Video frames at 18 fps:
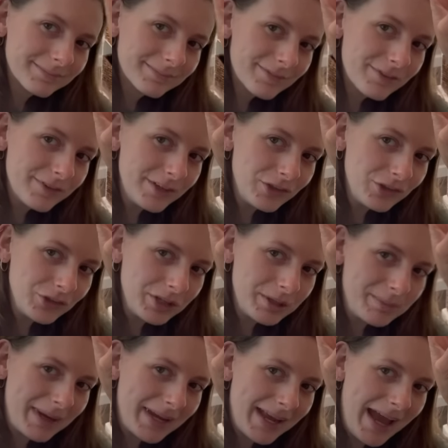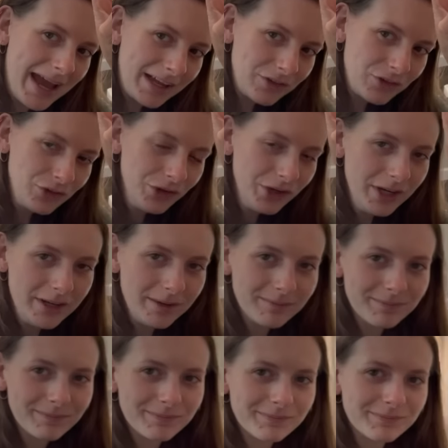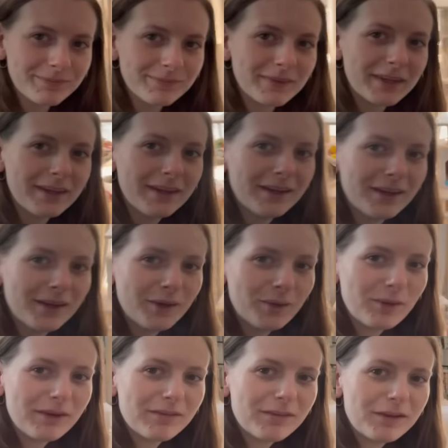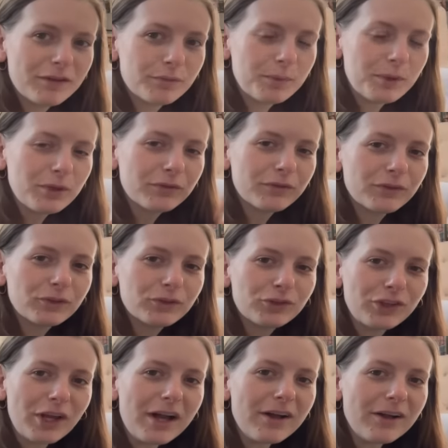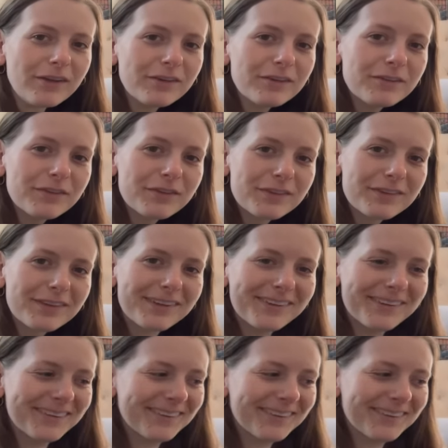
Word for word: Featuring my cat tree. We have these beautiful shelves